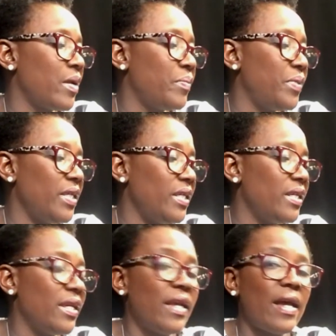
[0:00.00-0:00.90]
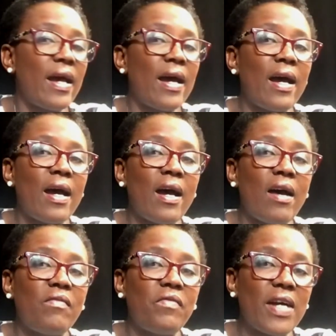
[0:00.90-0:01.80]
B.
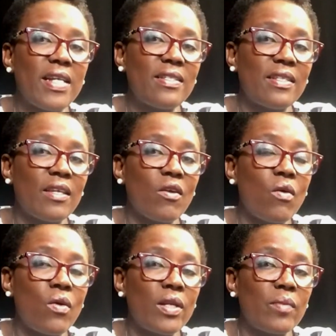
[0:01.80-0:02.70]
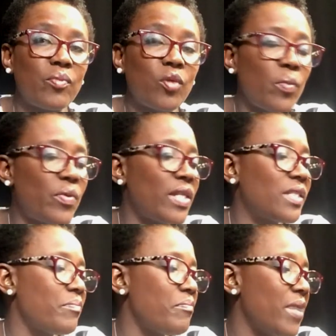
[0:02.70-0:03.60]
Advising on
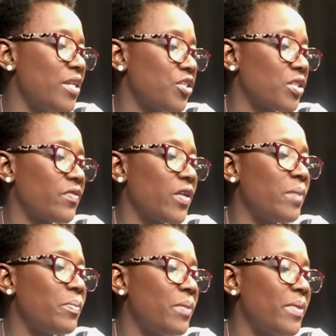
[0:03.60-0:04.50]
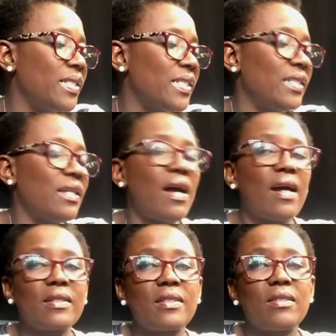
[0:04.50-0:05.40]
appropriate measures for implementing
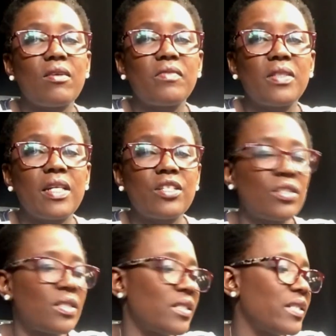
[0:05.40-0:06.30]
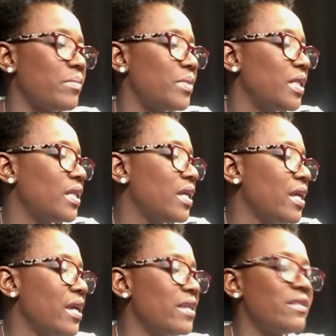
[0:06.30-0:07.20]
acts of the National Assembly.
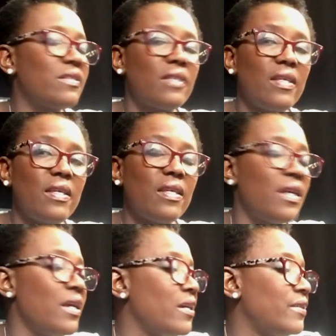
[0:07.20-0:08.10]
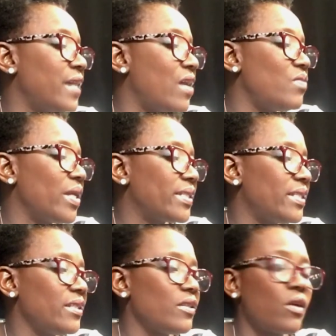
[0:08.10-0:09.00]
C.
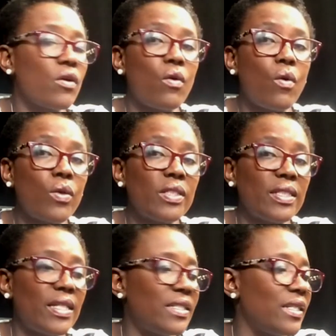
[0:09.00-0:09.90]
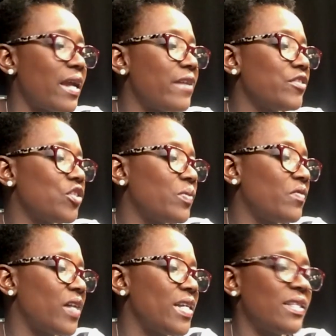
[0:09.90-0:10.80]
Directing, coordinating, and
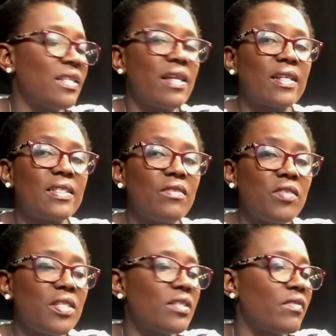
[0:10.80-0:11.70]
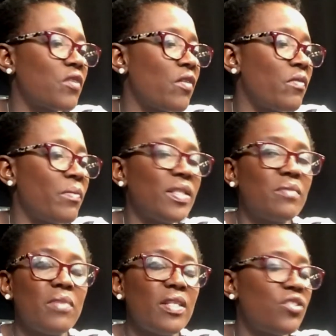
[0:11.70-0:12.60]
supervising the activities of government
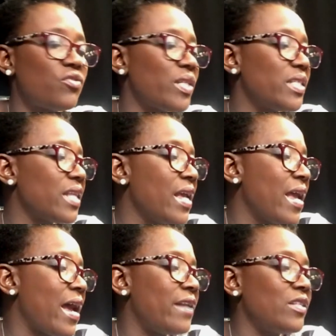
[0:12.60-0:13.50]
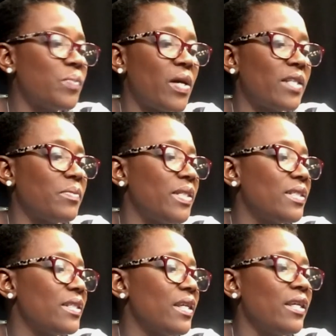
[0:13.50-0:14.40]
ministries and
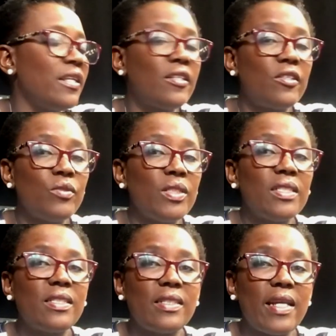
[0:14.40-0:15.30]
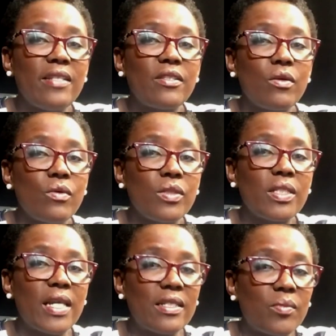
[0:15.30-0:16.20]
departments, including state-owned
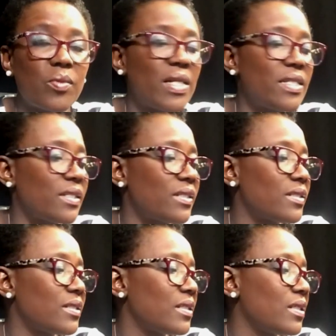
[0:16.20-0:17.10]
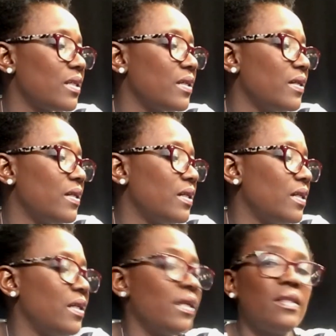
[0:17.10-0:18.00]
enterprises.
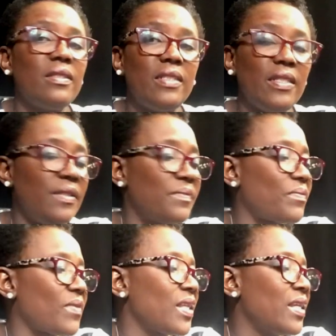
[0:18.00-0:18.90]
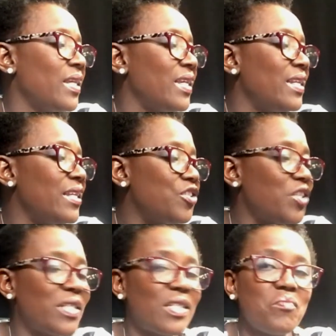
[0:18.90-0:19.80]
D.
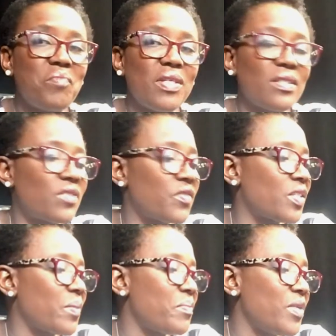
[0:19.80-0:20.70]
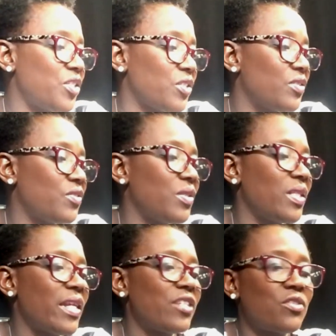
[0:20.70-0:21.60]
Initiating bills for submission to the
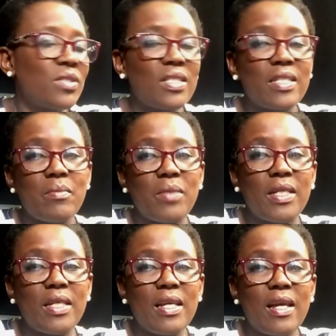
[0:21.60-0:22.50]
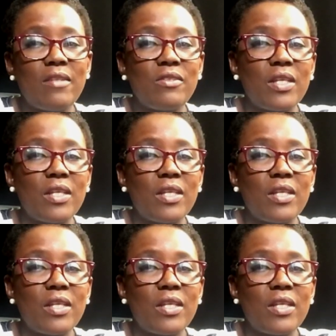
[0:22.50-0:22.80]
National Assembly and to